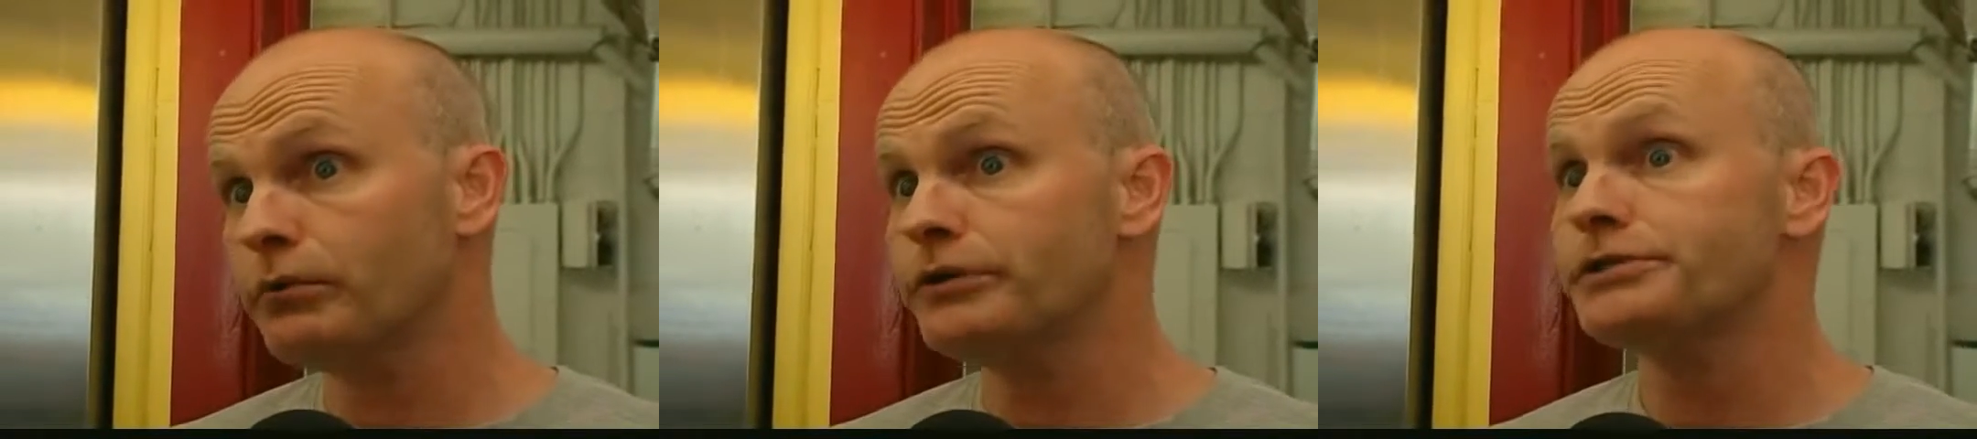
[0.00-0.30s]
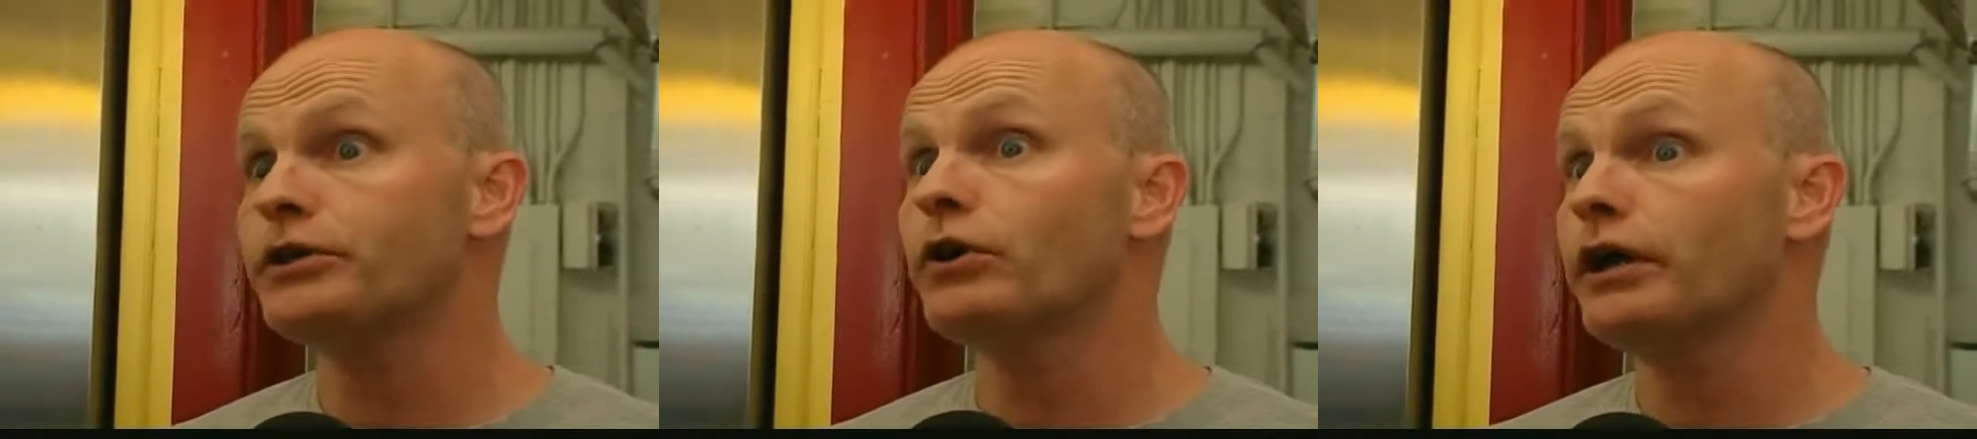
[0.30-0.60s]
and we
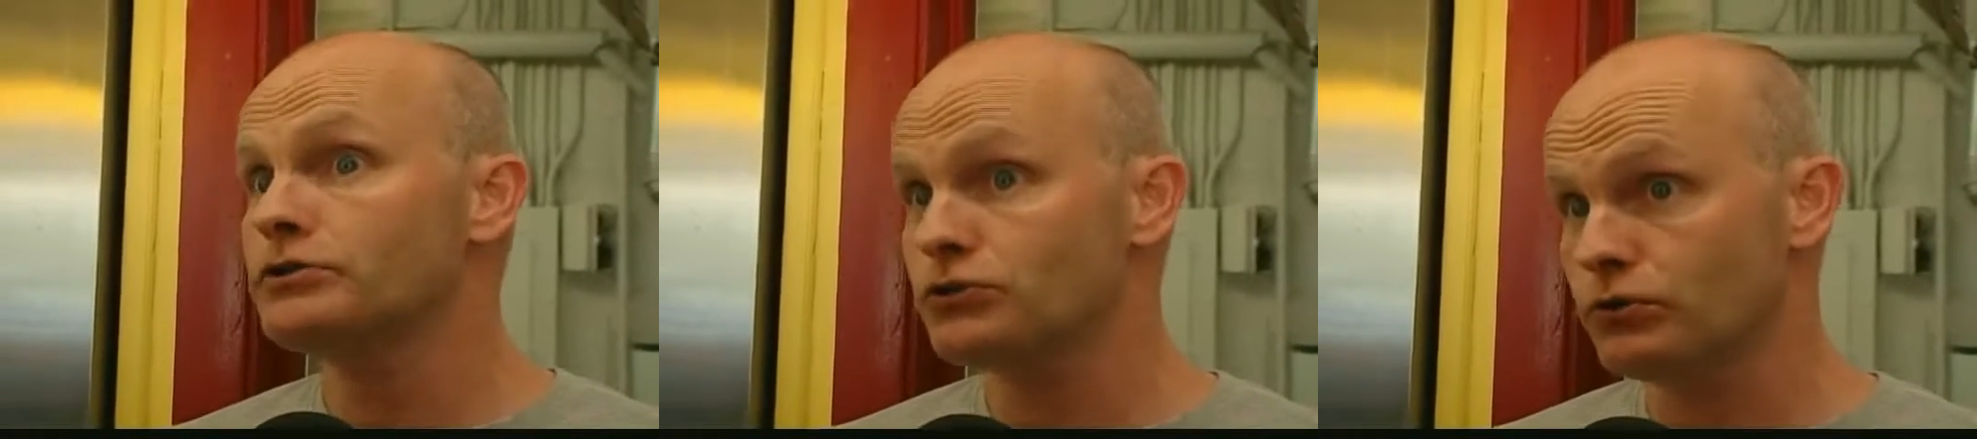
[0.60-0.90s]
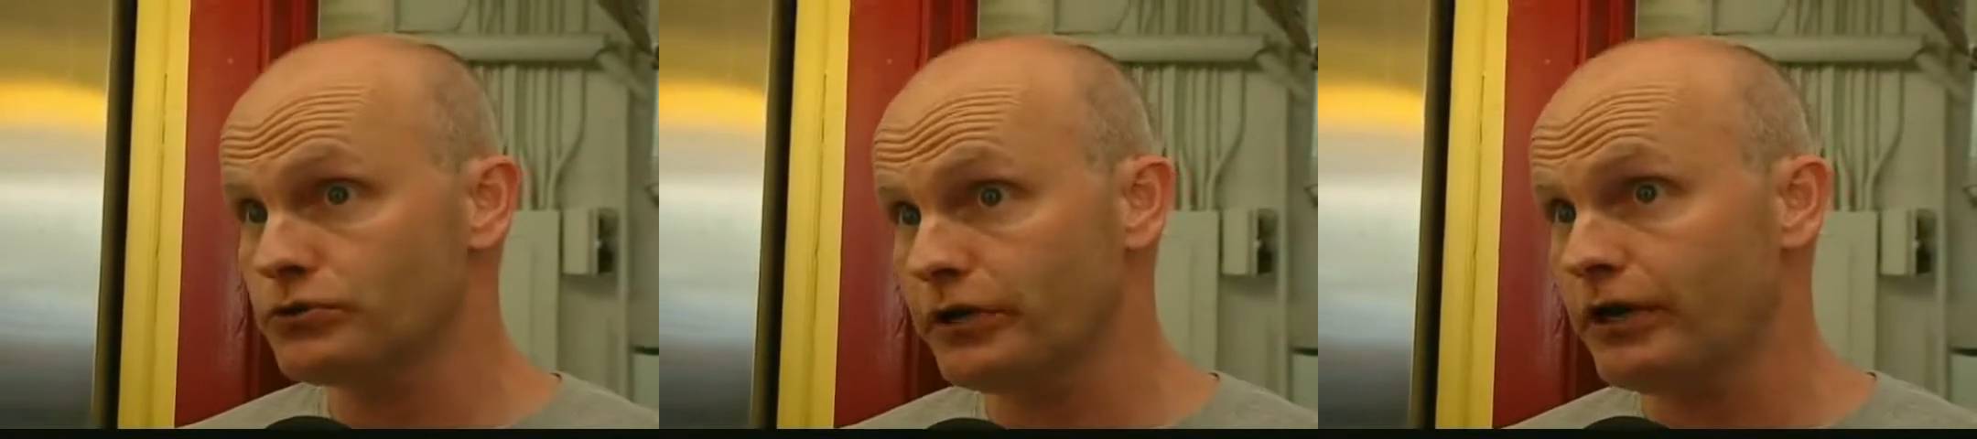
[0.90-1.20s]
see
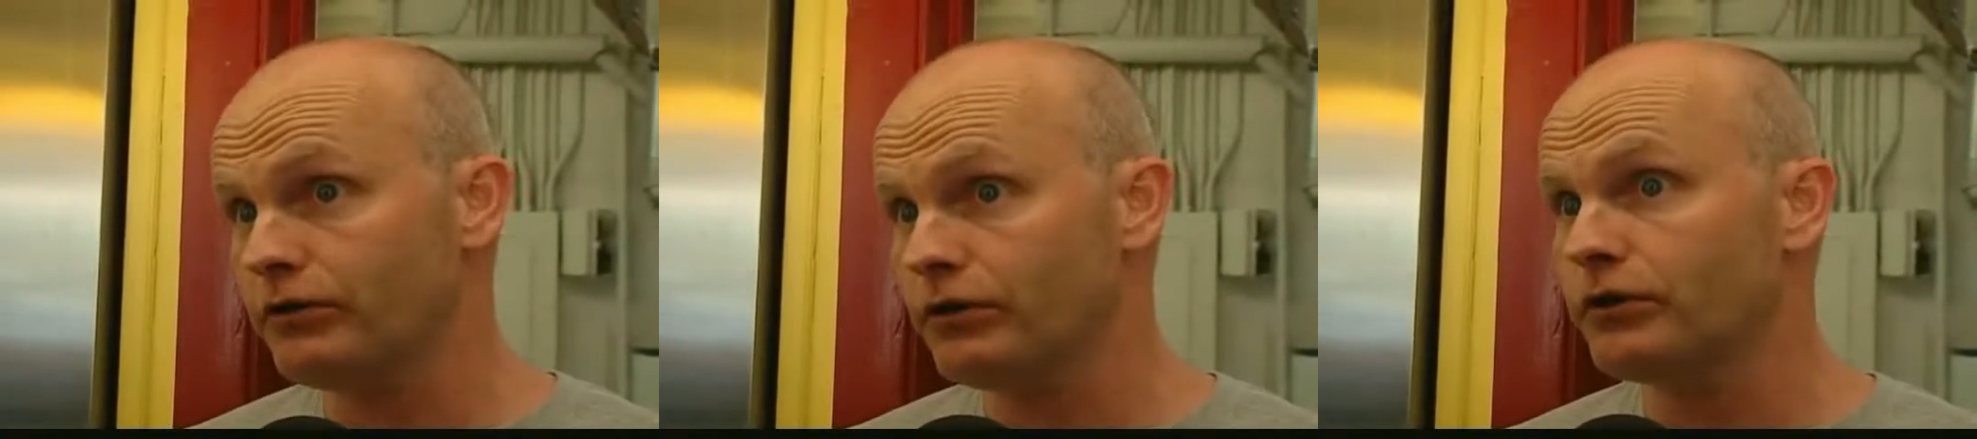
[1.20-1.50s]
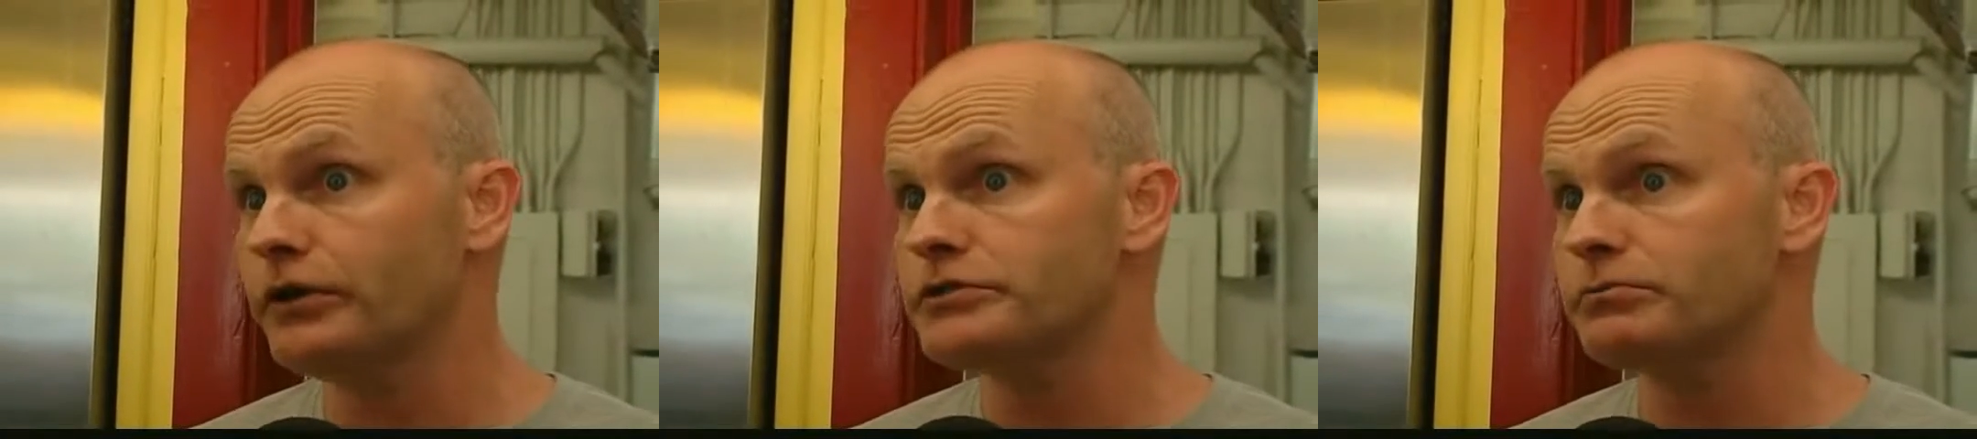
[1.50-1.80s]
grandchildren now that are
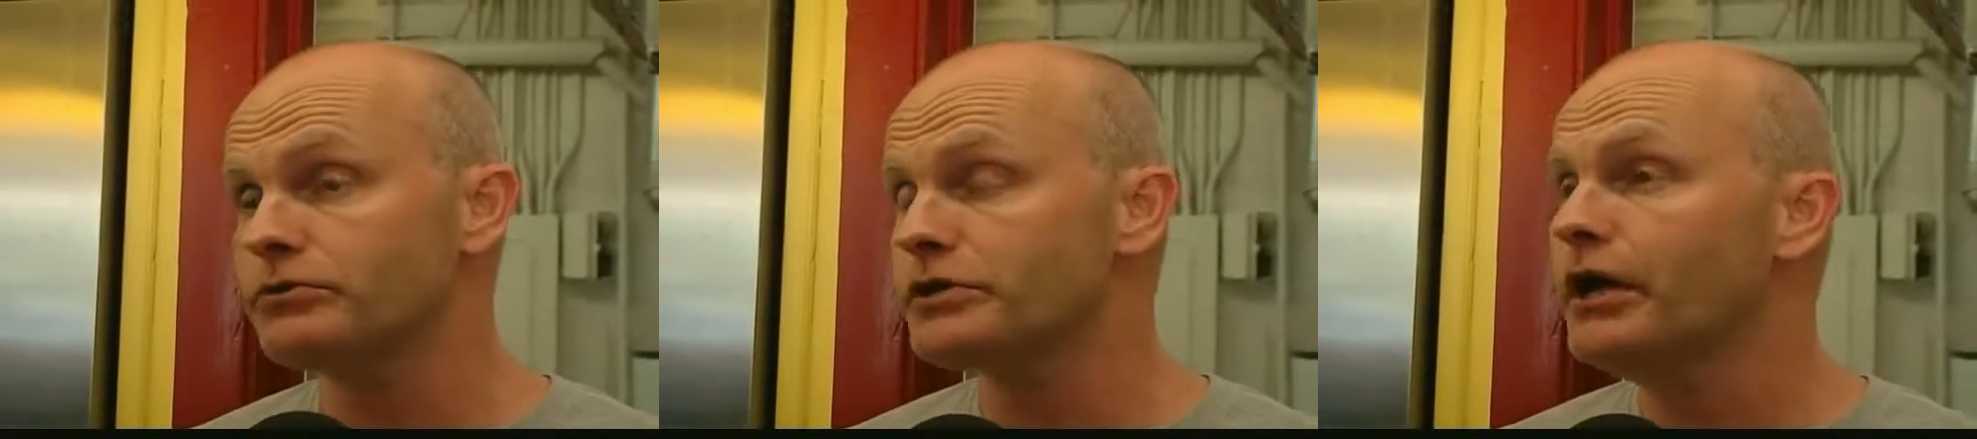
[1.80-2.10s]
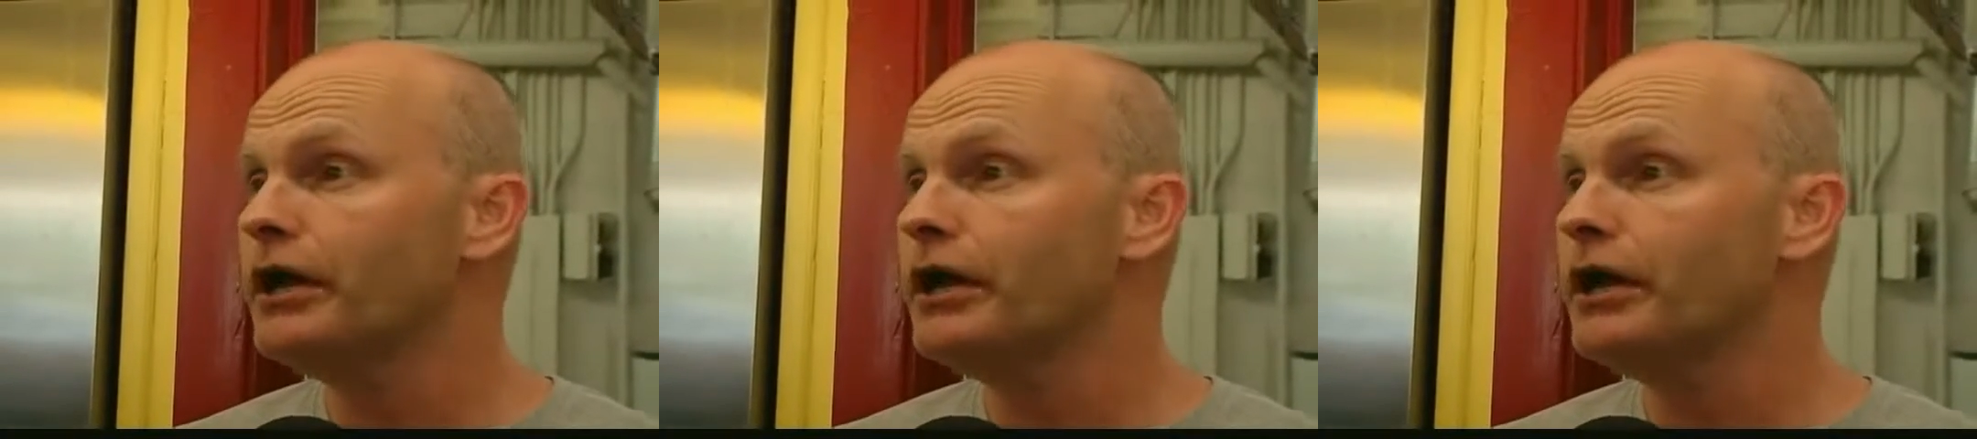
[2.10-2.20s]
customers.